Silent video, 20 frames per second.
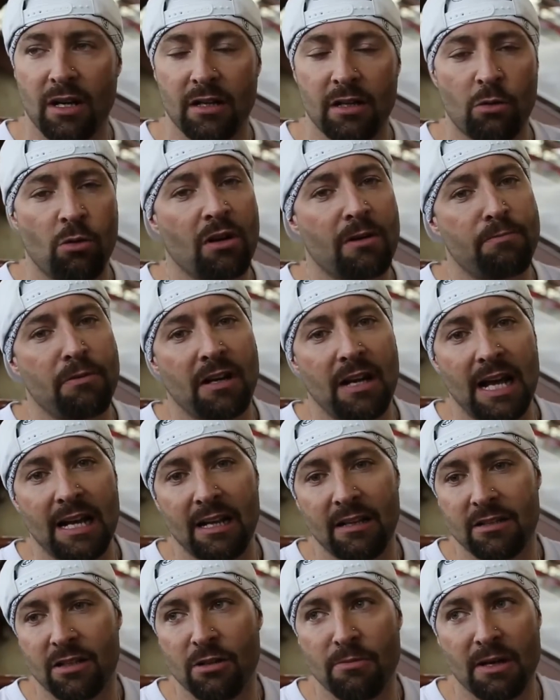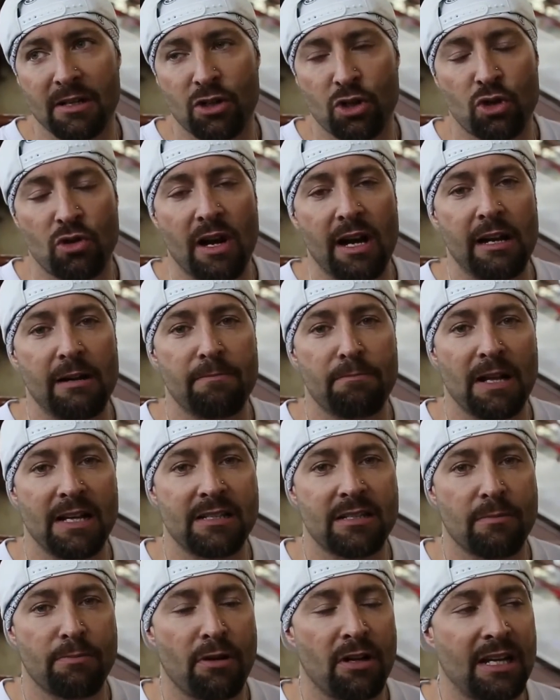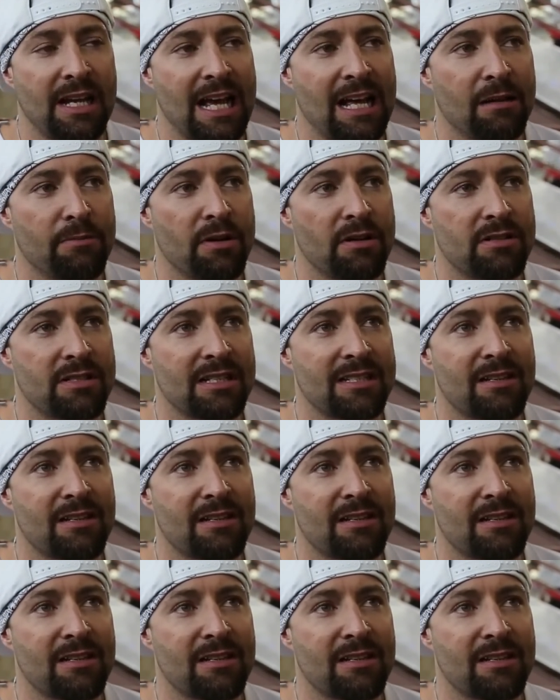I don't want to put too much strain placed upon the elbows.